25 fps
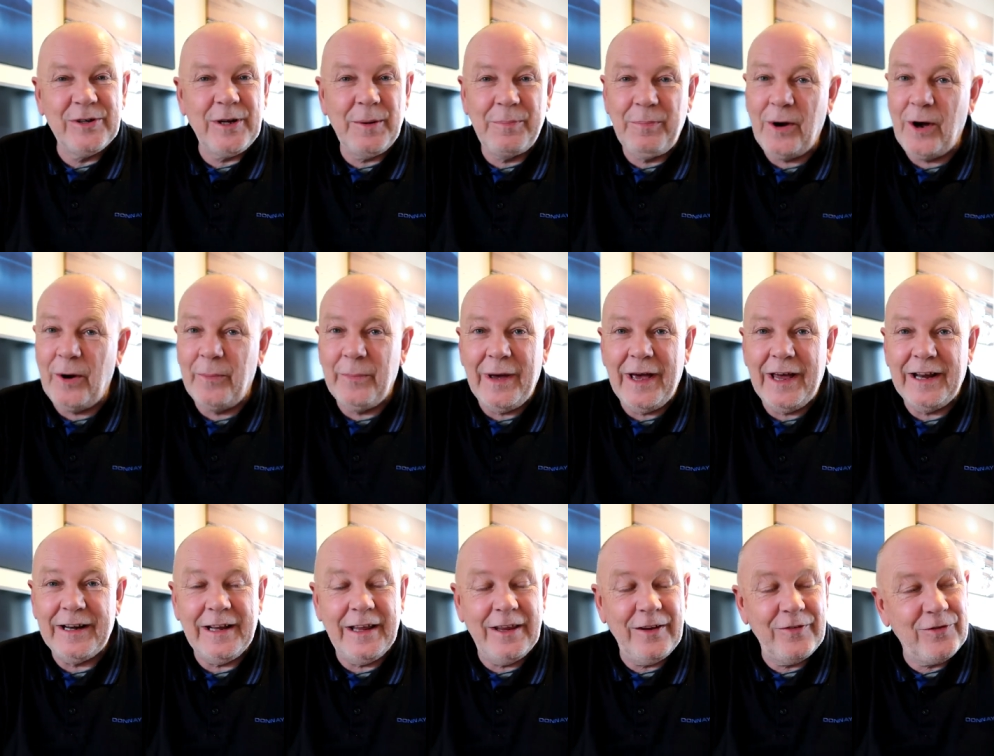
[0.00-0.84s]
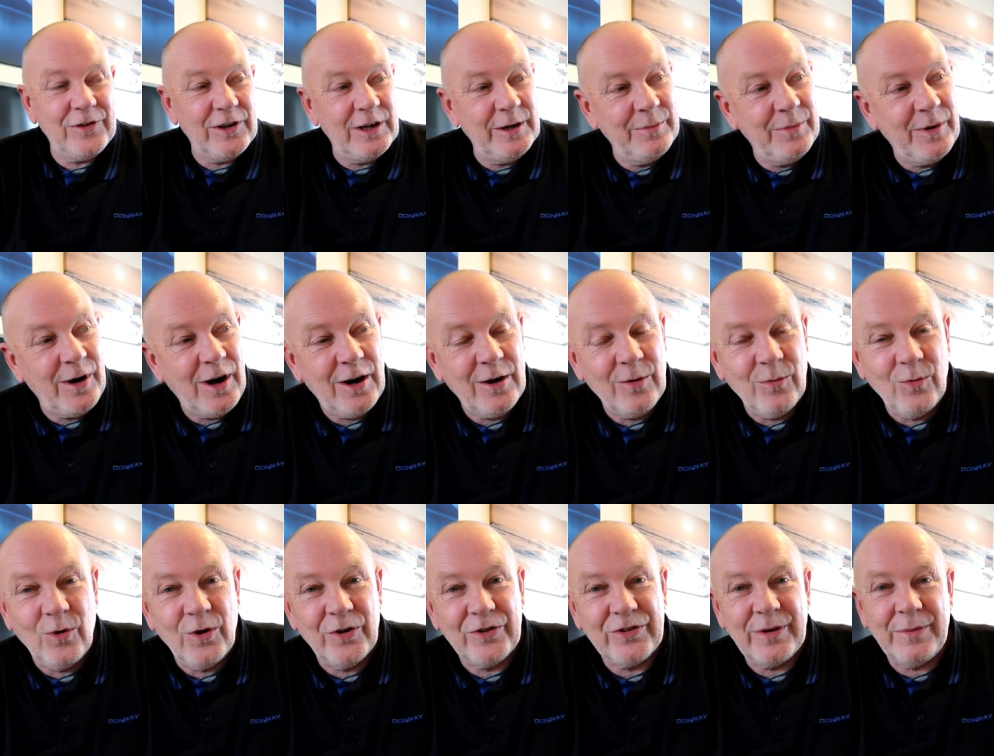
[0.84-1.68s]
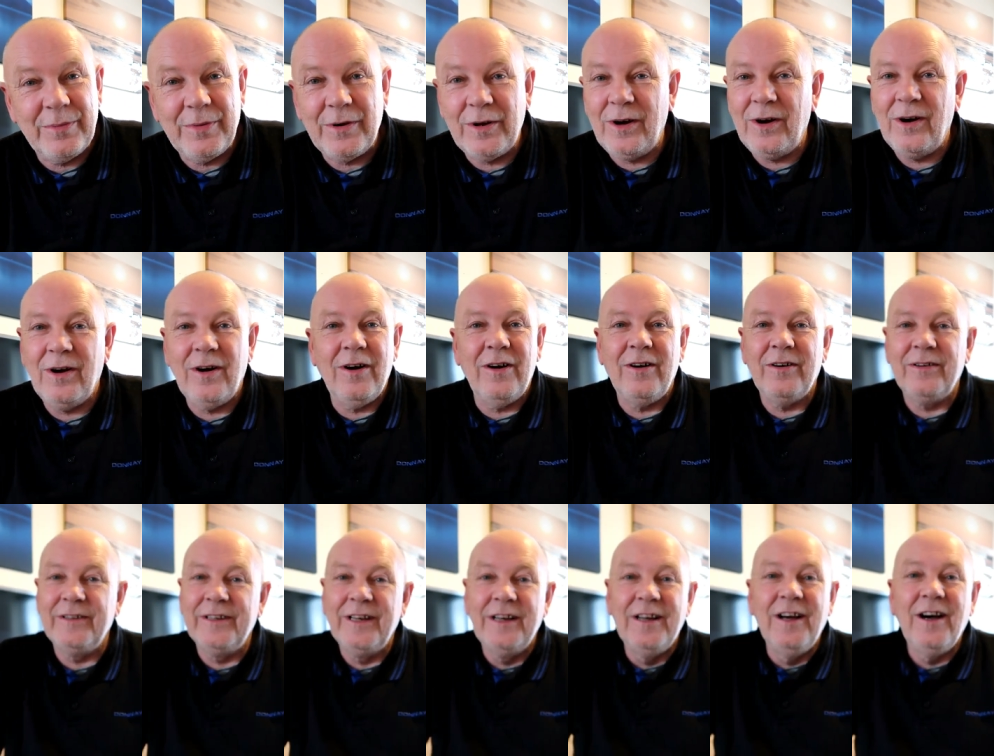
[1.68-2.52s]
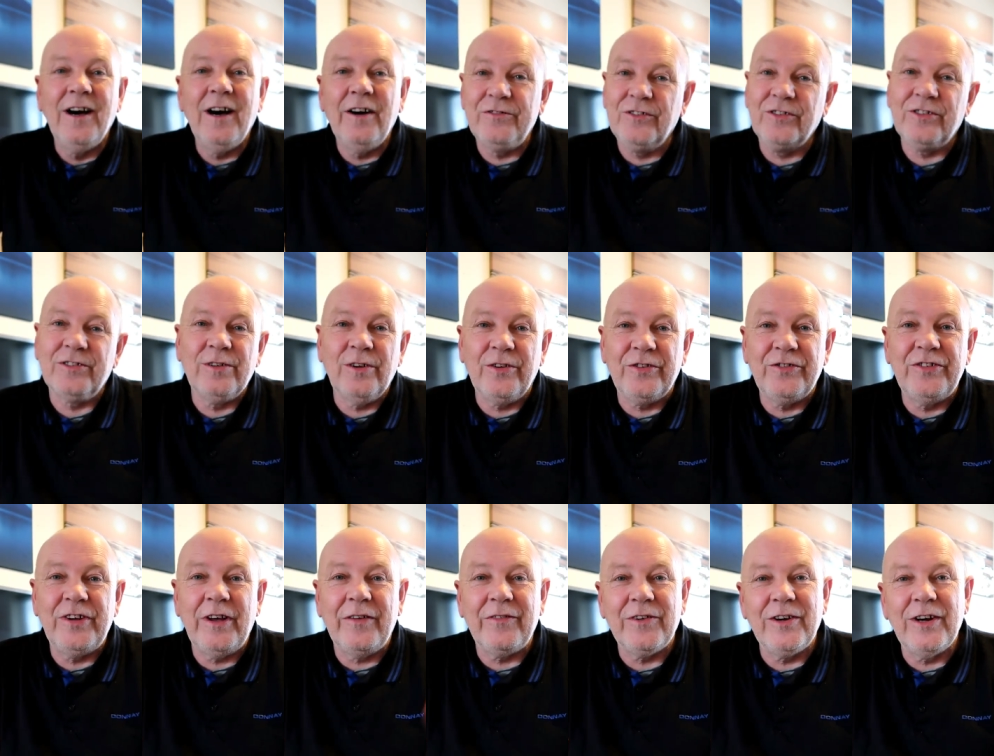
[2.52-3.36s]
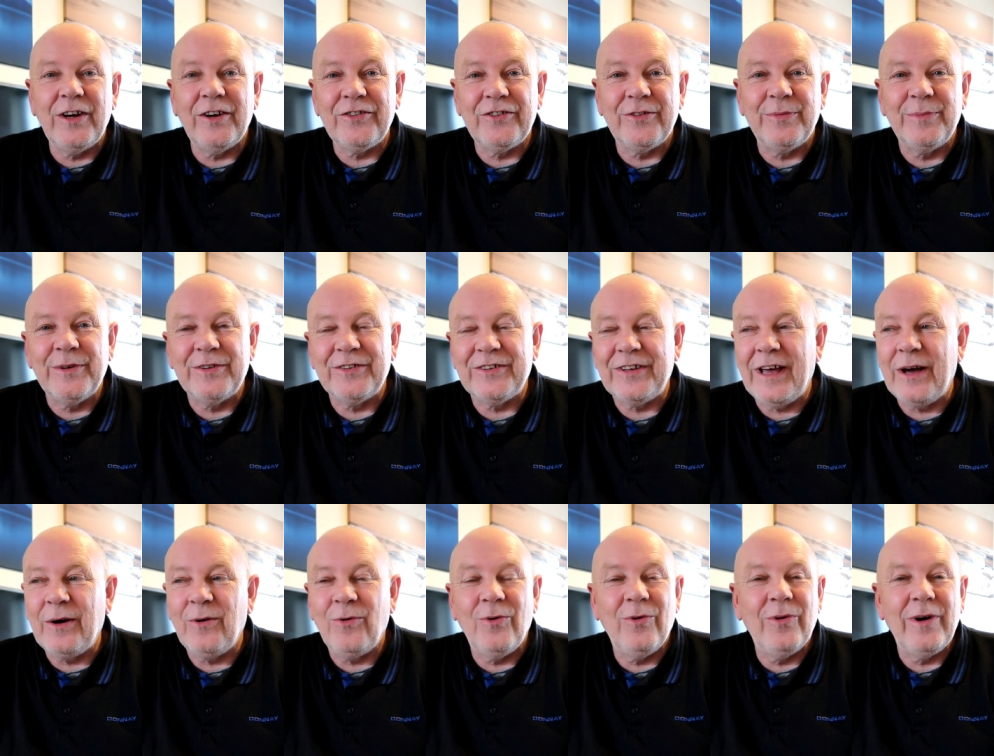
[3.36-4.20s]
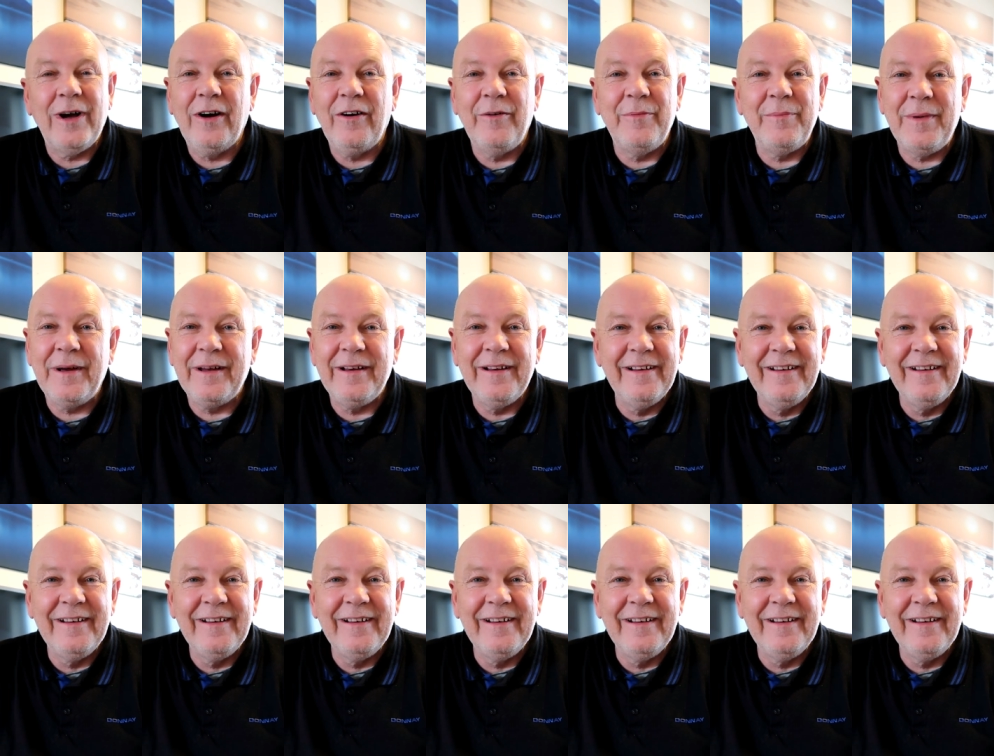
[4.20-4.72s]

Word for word: when I poked my head out the front of the bar and watched, I'm like, oh, I've just lost seven customers now. Or, um,